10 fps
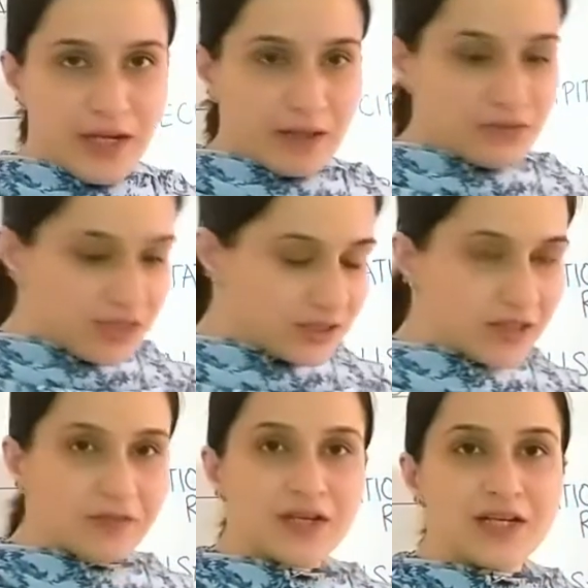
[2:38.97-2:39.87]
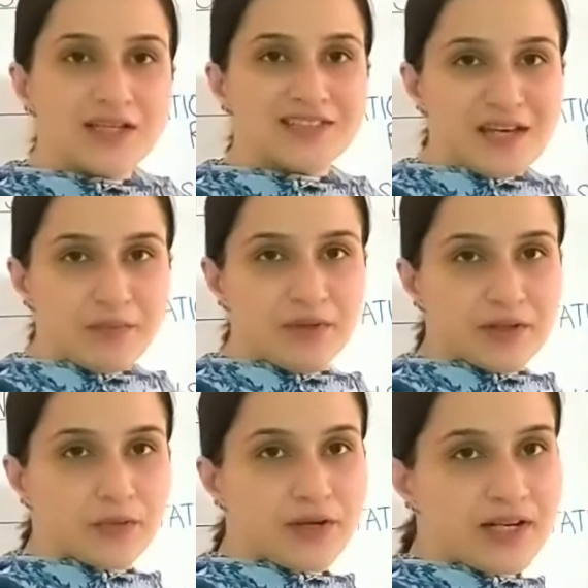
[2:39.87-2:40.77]
I am just giving an
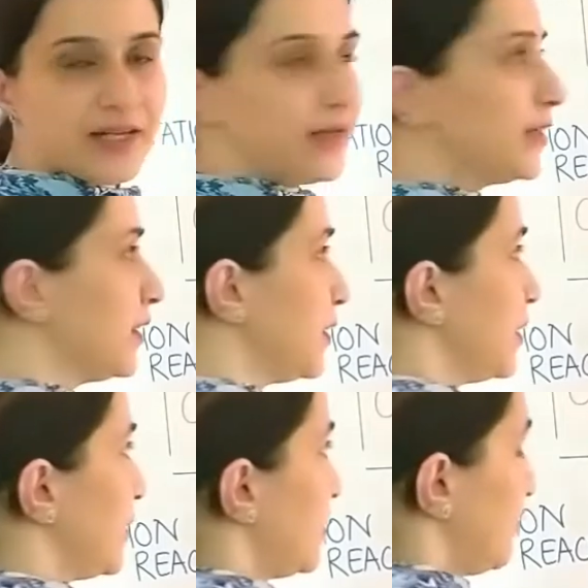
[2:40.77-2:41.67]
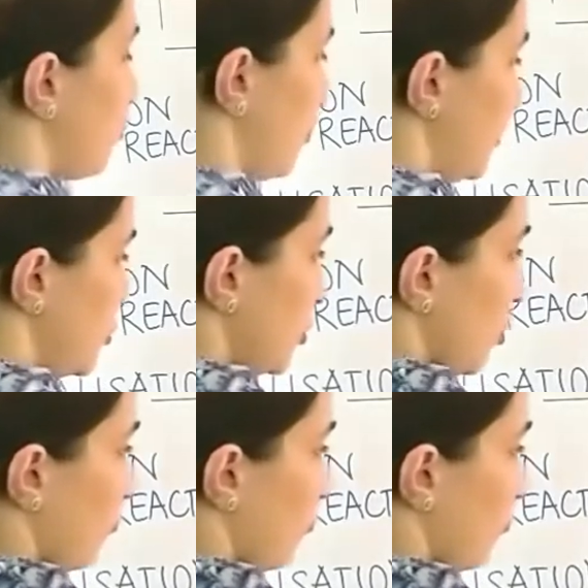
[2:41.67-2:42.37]
example quickly. Formation of